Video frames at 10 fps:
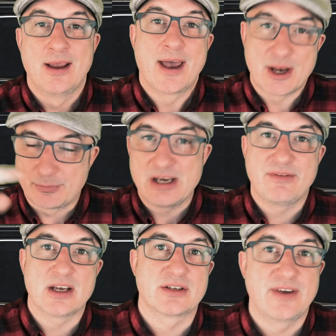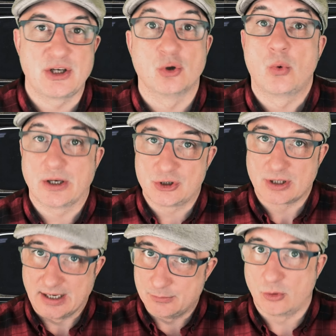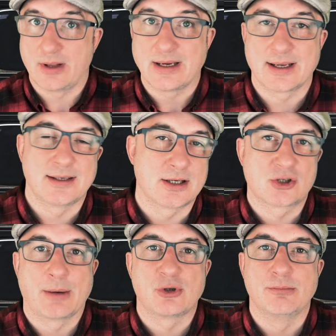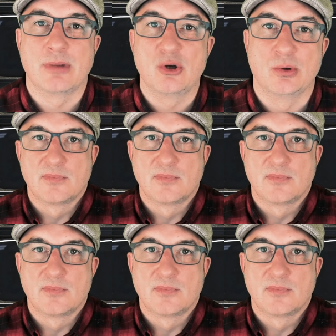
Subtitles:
in a previous video, which I will link in the description below.